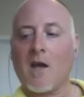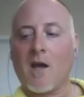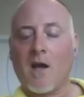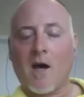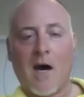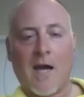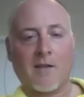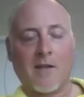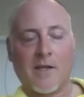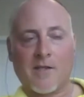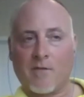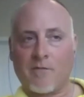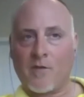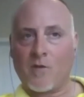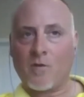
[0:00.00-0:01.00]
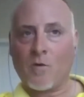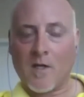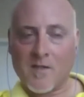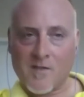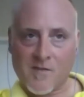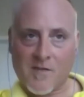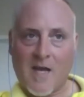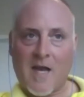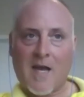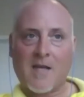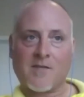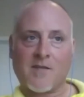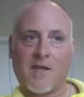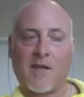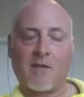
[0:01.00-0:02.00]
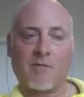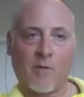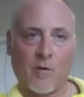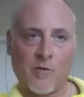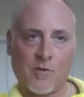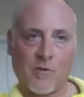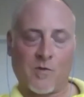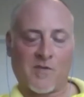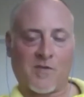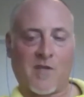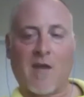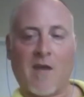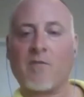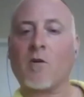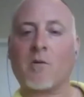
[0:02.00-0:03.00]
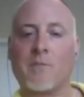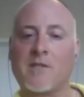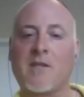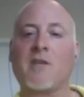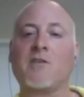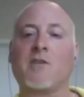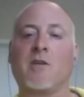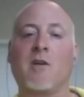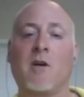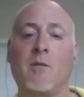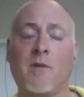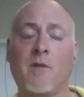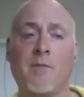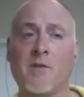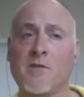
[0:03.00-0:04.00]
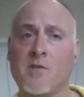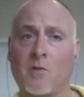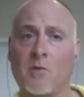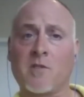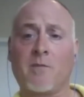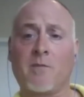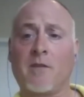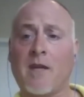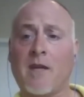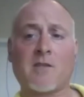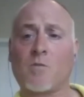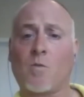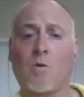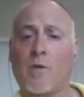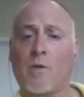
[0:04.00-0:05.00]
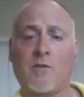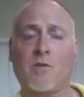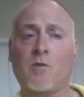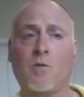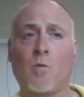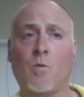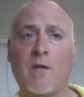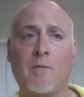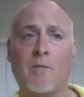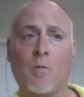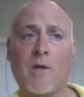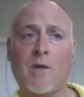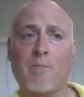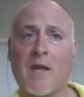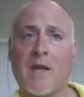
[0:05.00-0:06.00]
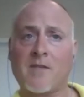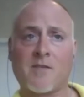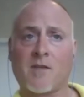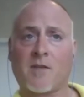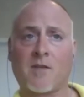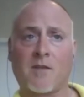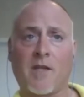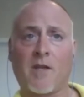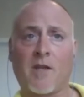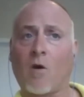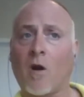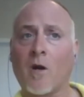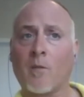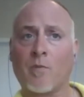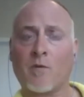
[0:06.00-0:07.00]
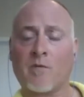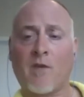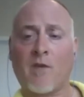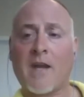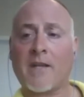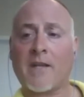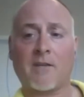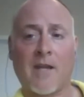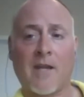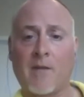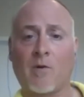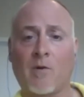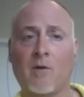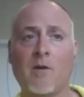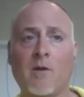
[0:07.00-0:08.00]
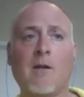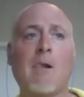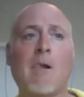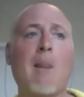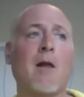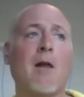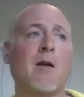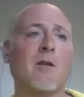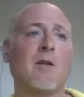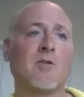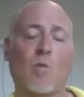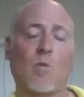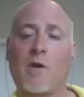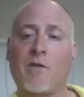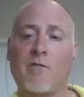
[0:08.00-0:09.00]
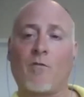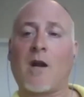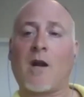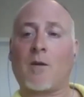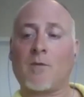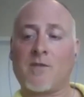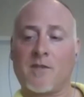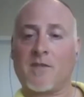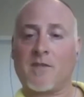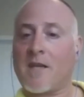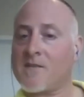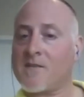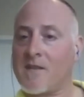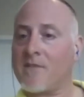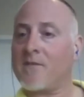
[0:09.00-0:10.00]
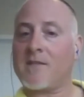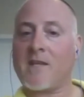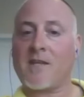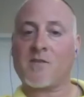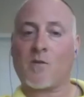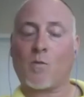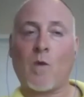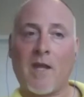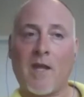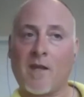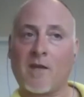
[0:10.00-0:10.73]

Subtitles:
I like to view us as a virtual staff augmentation company, because ultimately that's what we do. We basically are providing labor 24 hours a day, 7 days a week,